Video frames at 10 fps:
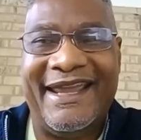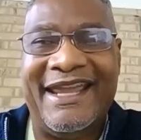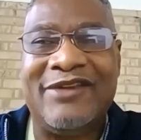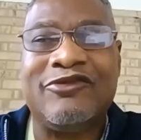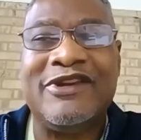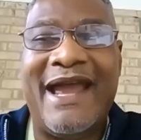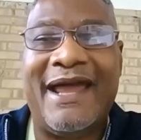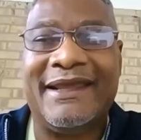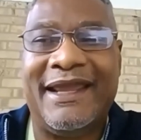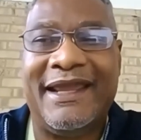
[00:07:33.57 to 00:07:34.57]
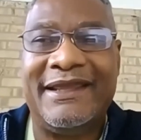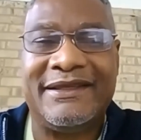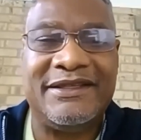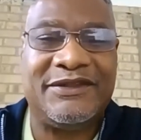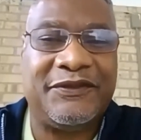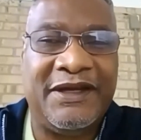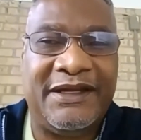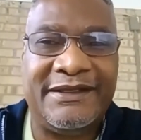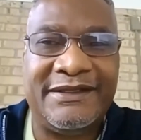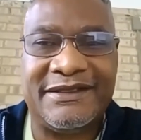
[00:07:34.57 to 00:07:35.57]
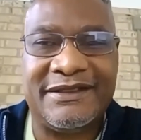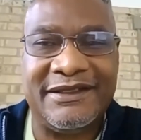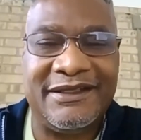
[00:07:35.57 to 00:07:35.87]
and reallocate these funds,